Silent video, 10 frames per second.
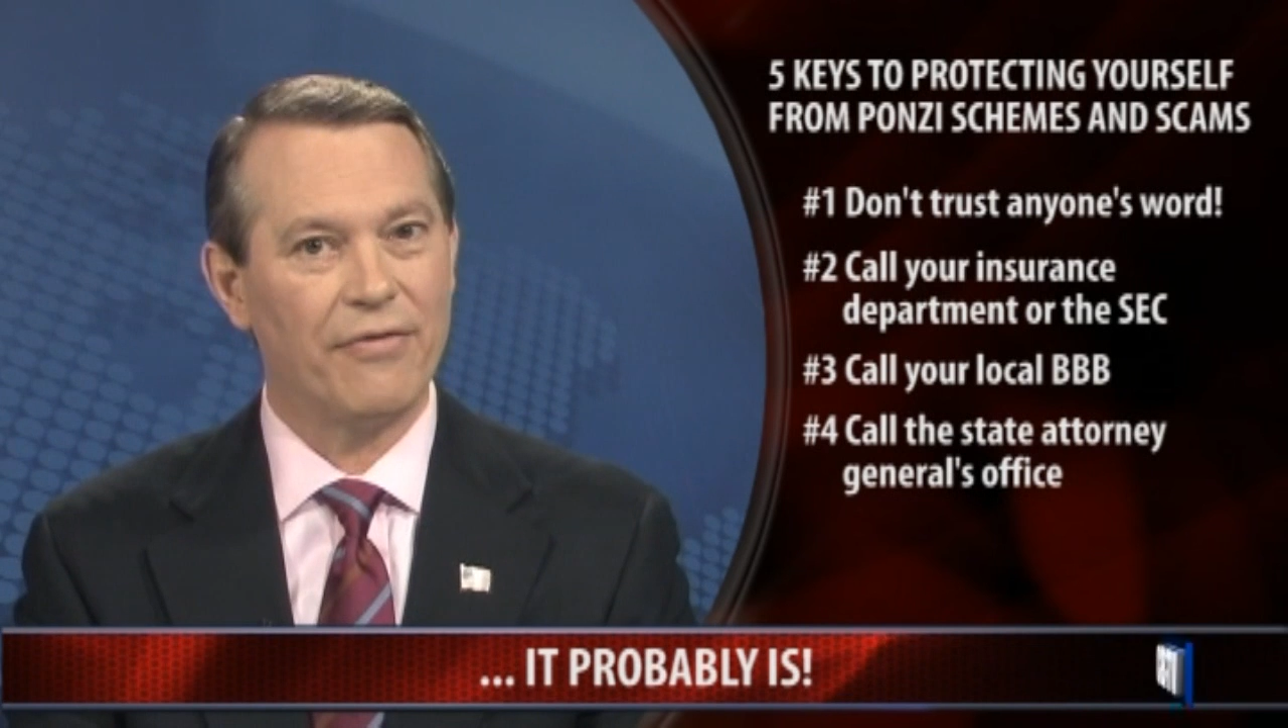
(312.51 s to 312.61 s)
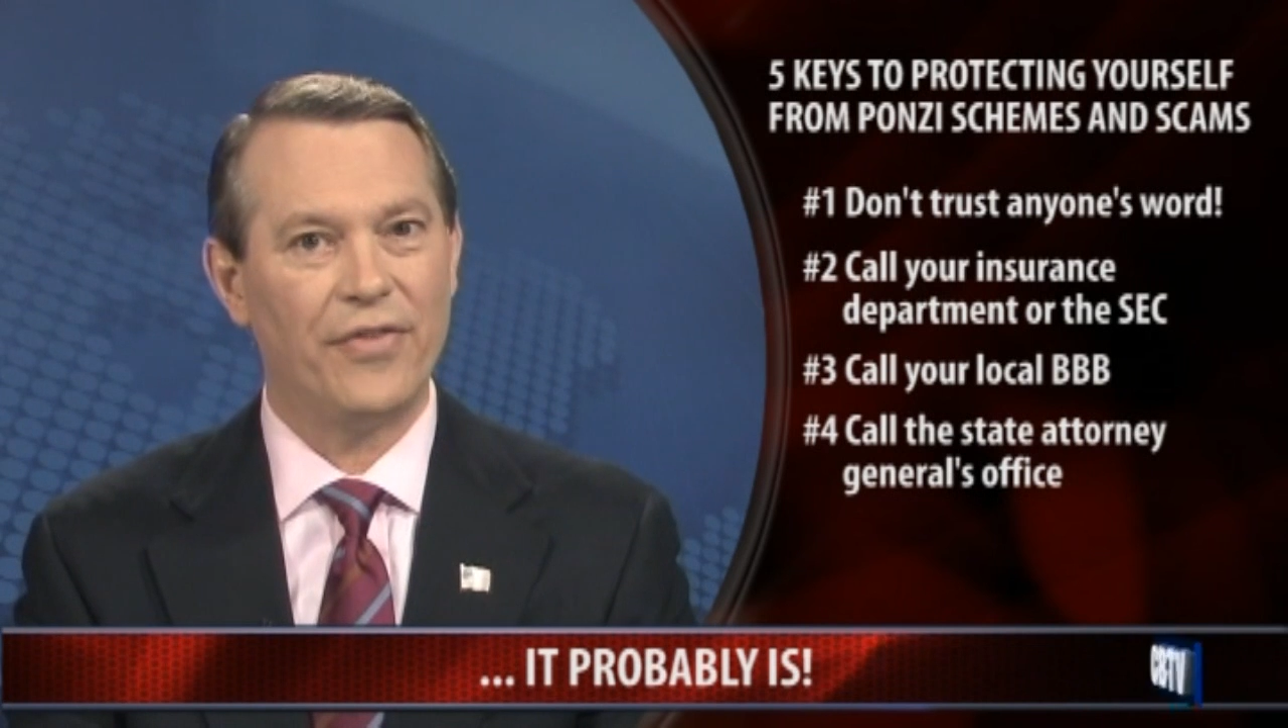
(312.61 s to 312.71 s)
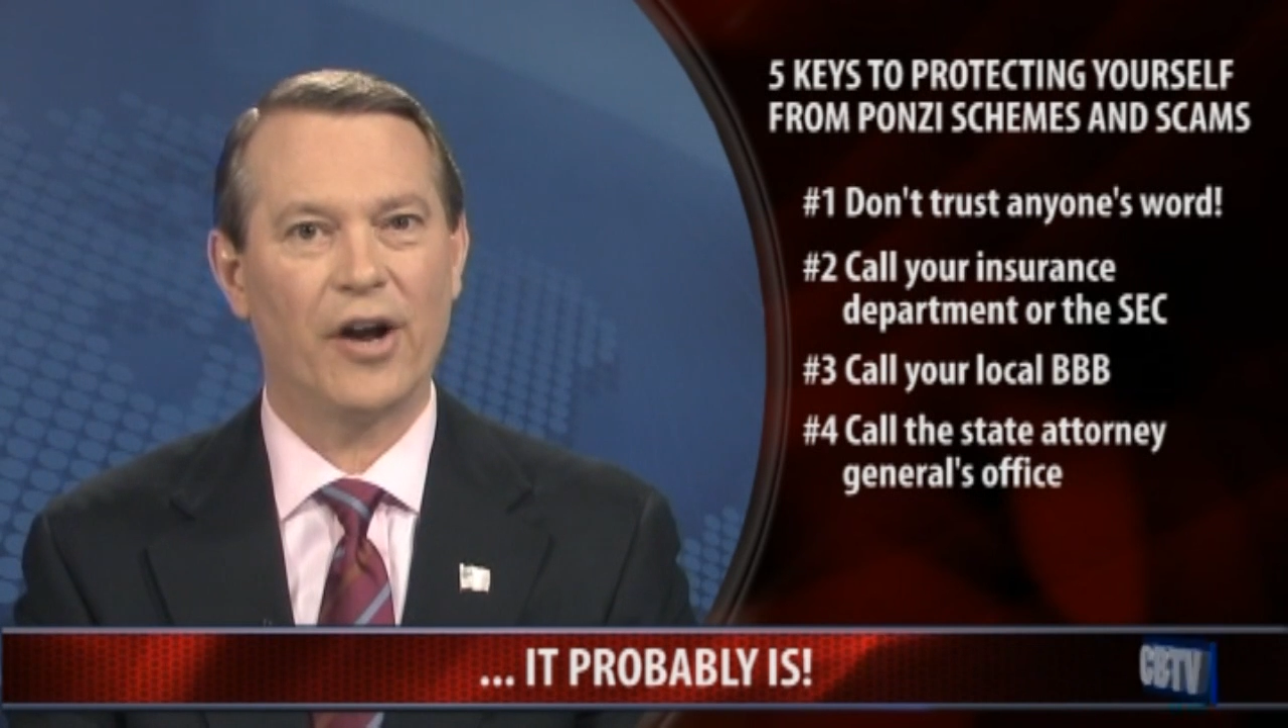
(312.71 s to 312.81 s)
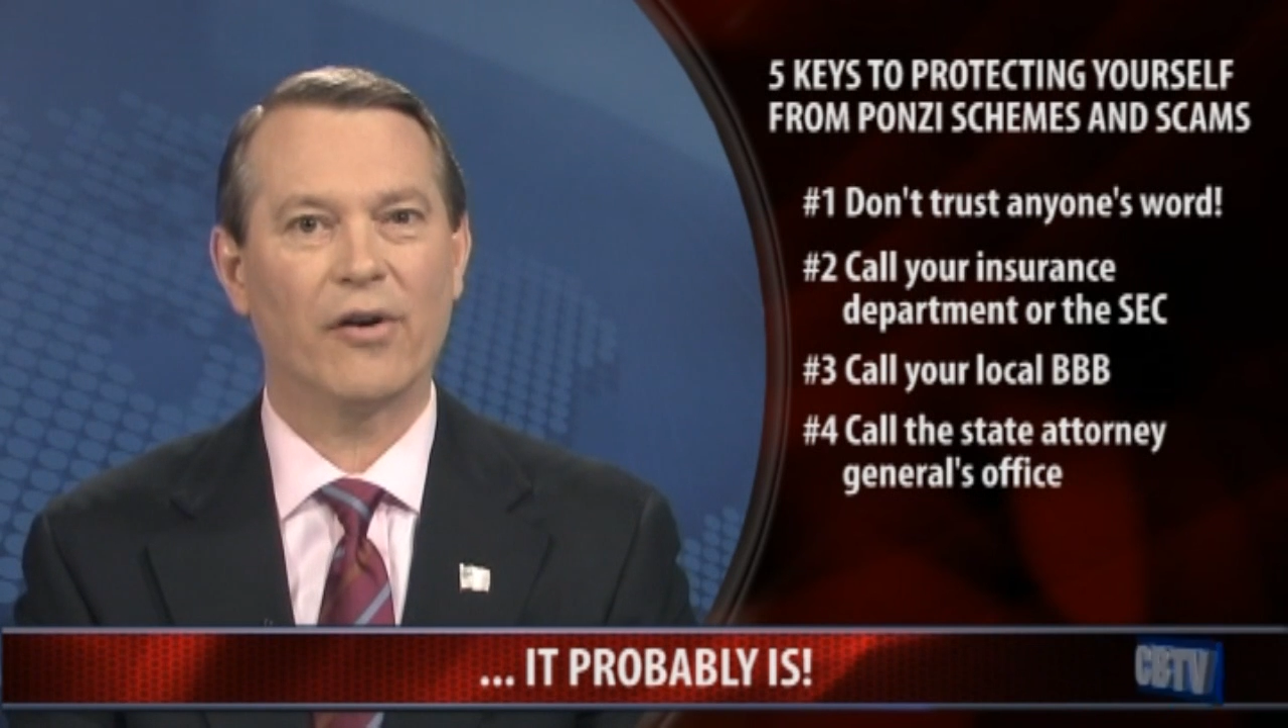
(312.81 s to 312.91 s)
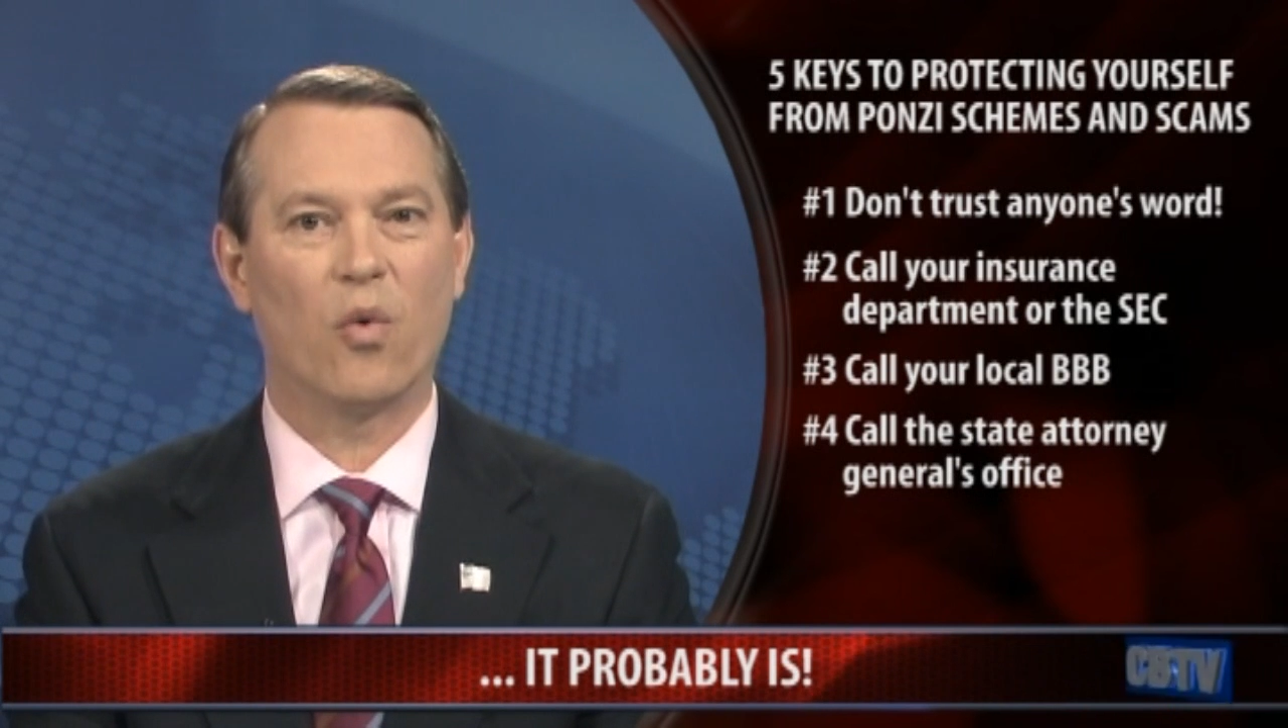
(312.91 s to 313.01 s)

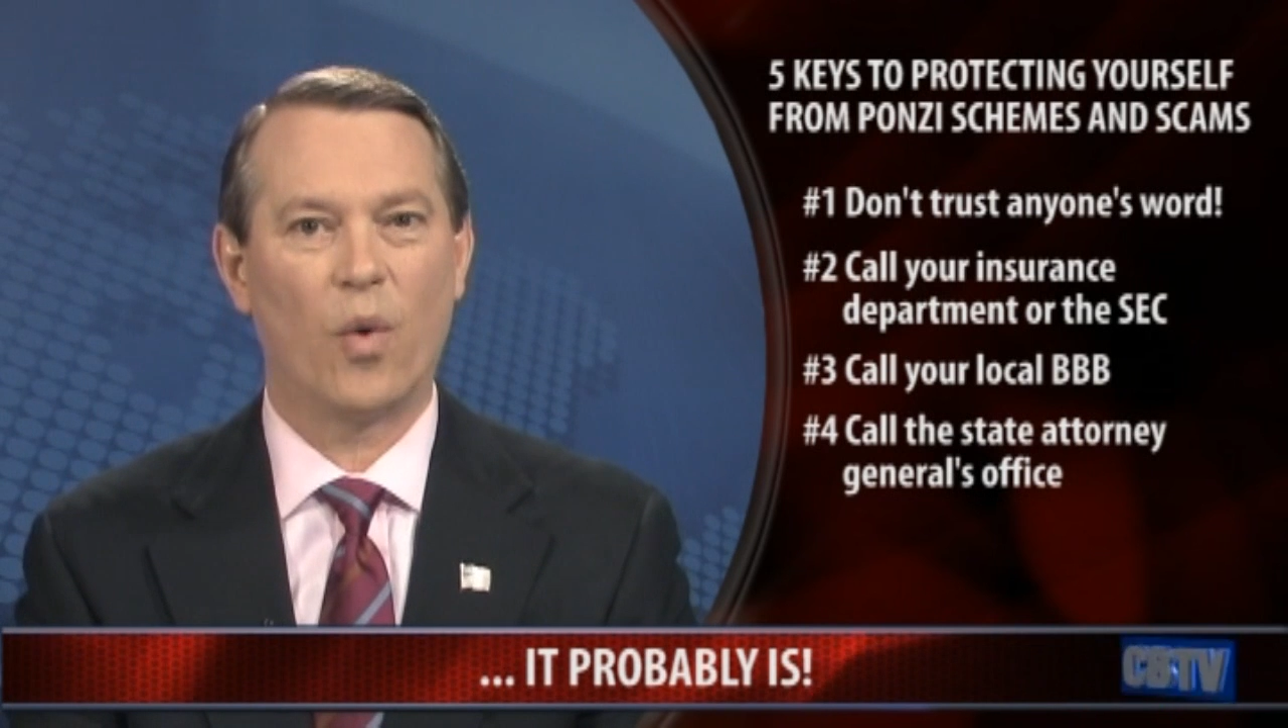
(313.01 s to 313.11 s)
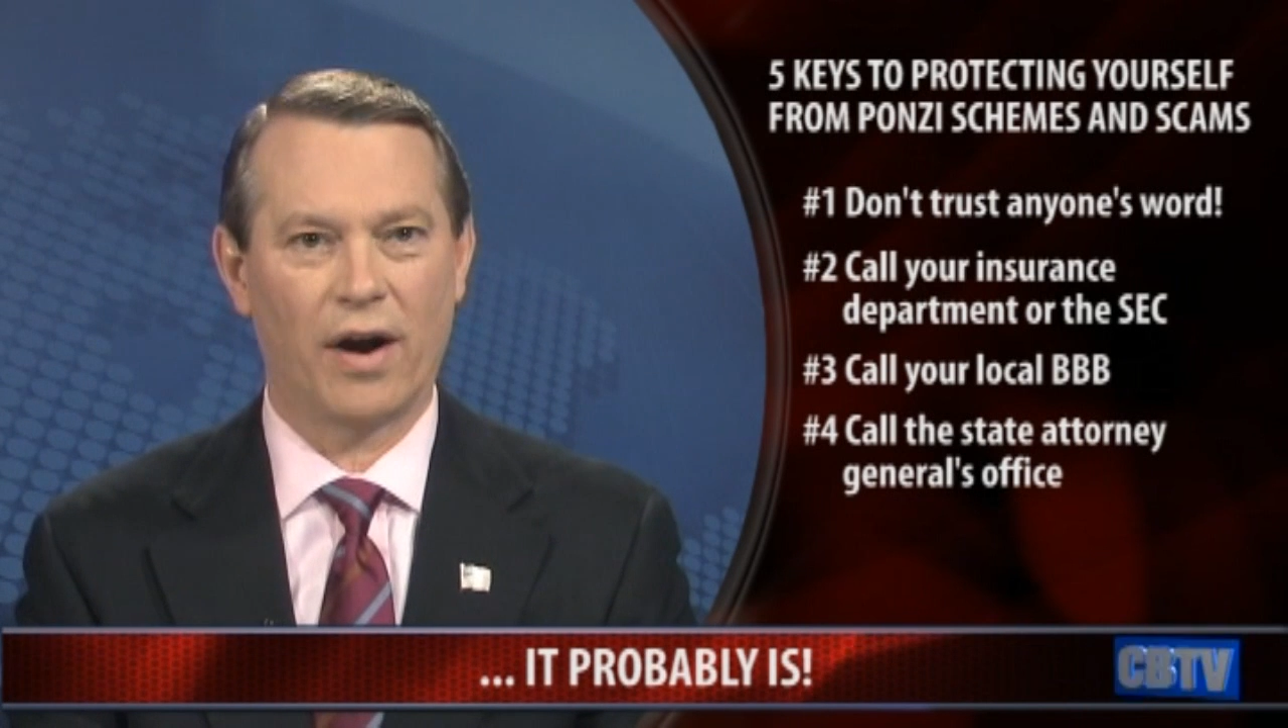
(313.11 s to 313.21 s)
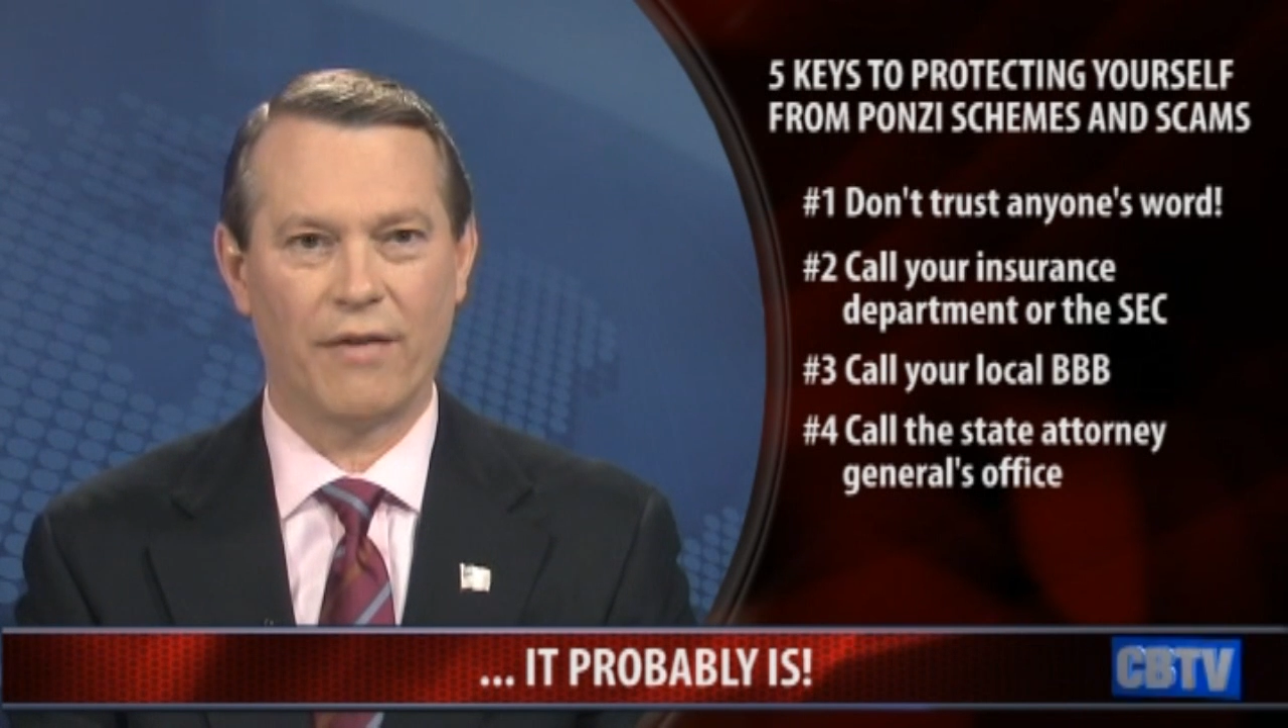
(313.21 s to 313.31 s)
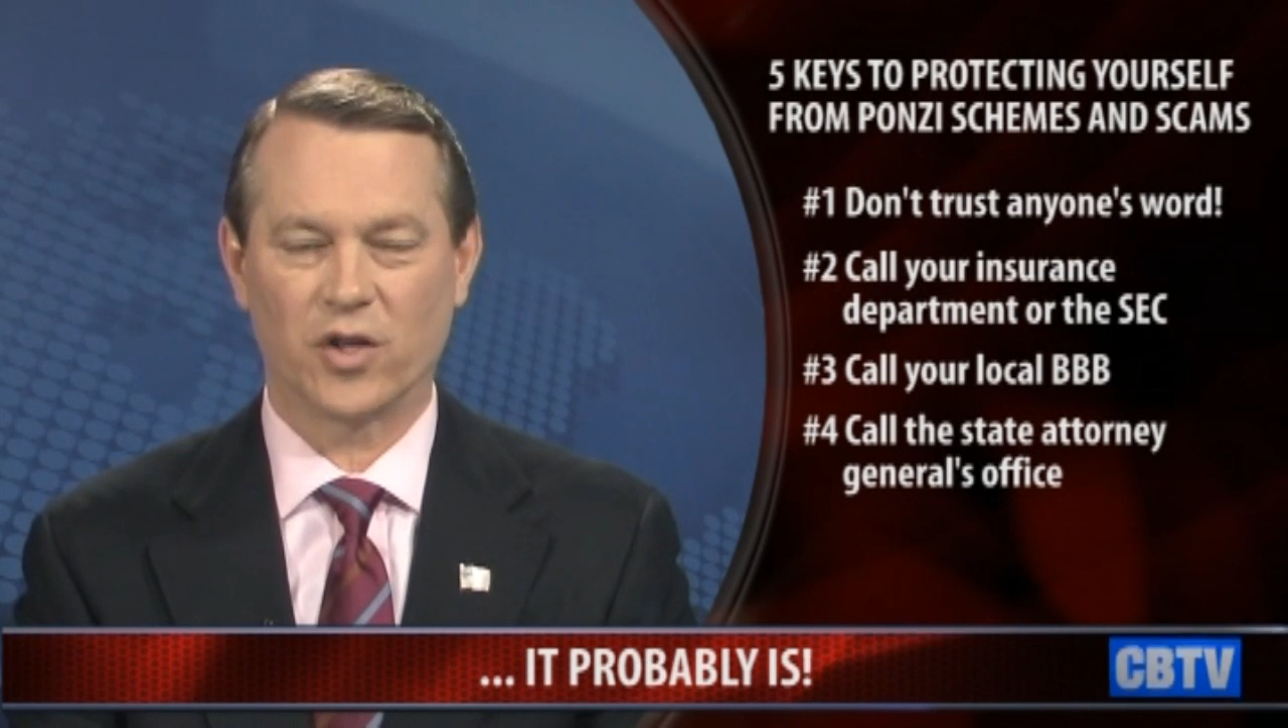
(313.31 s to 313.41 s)
if they're aware